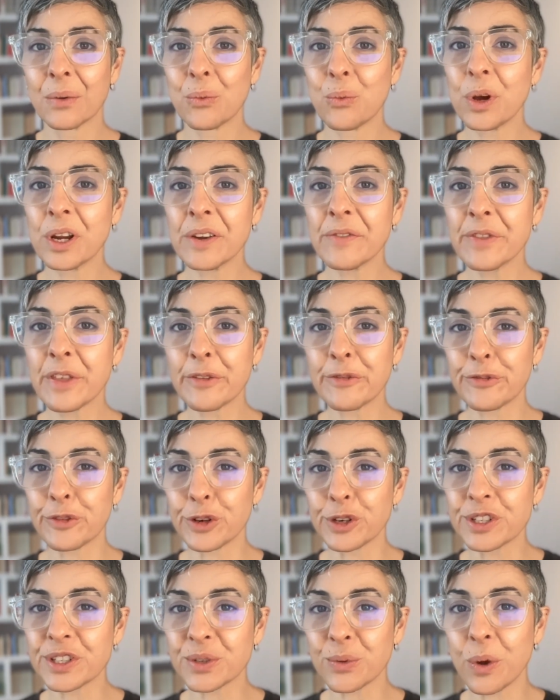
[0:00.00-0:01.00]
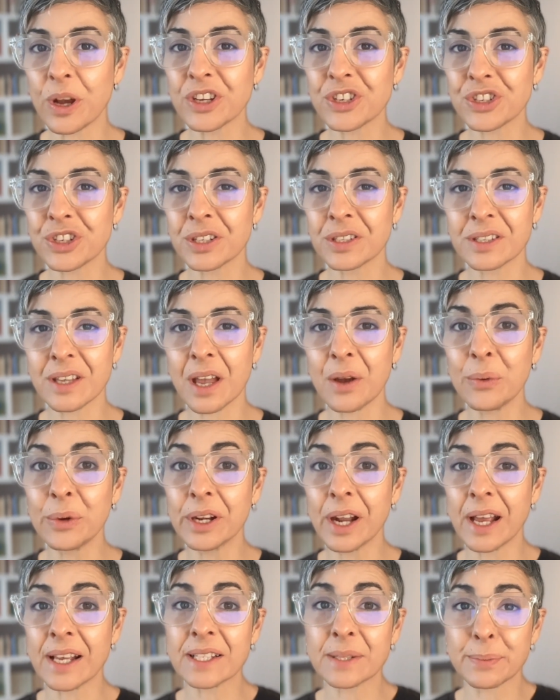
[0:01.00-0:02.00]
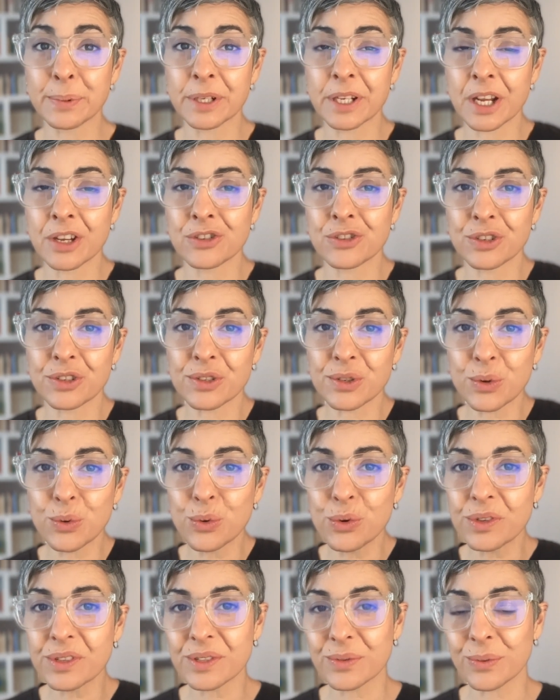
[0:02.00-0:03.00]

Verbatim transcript: one of the first questions I would ask potential schools